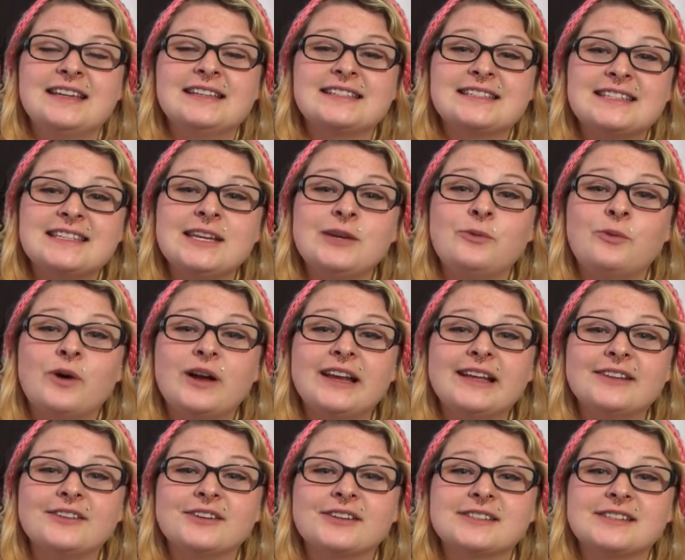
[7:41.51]
see what
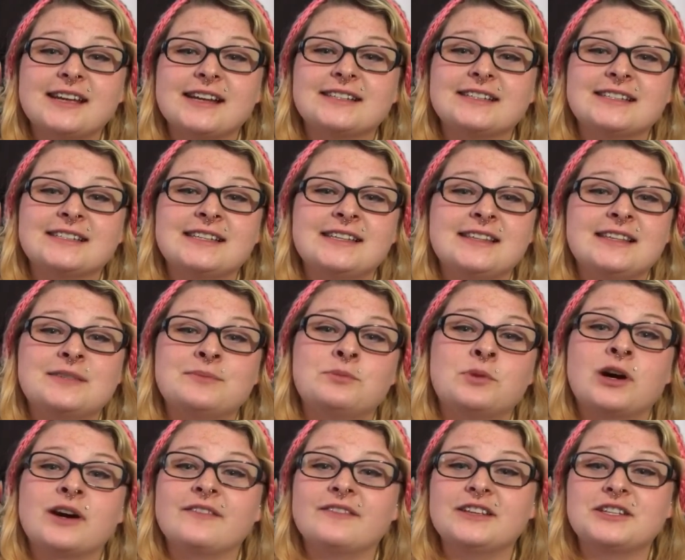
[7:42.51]
it looks like to see these
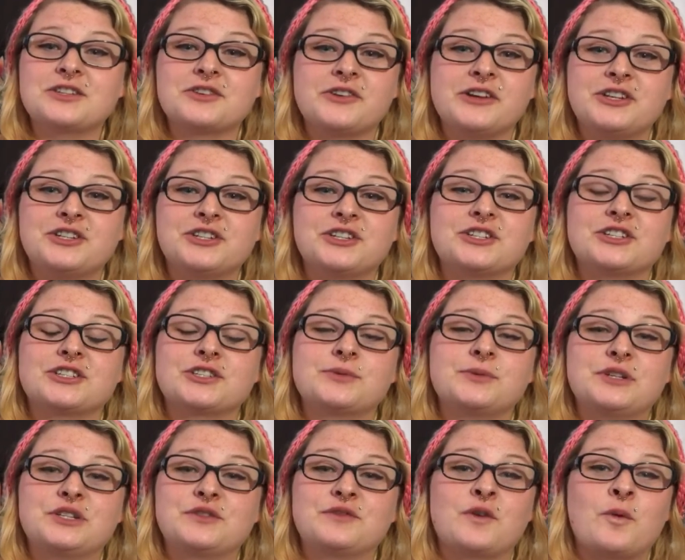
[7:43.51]
marvelous creatures
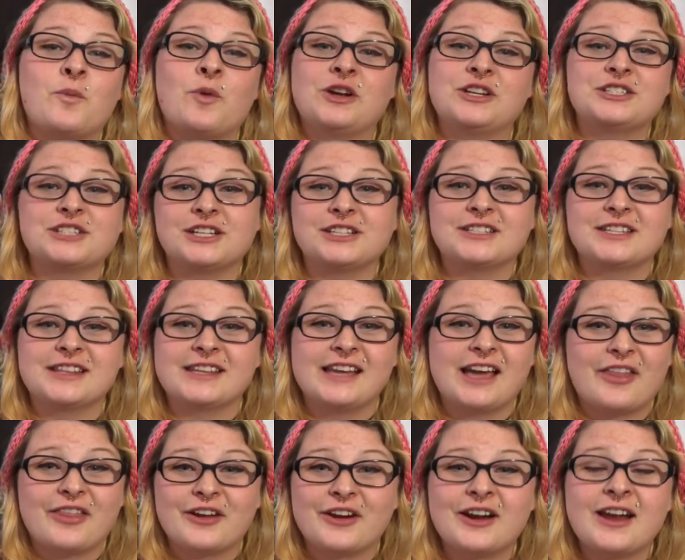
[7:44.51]
switch from one shell to the
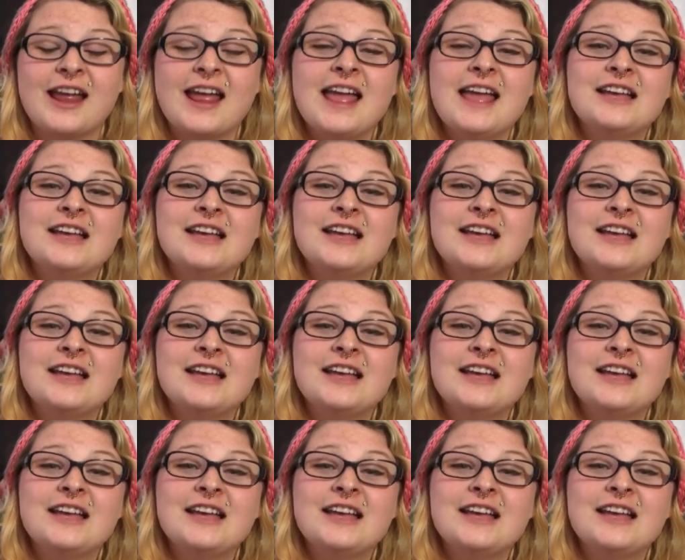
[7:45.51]
other.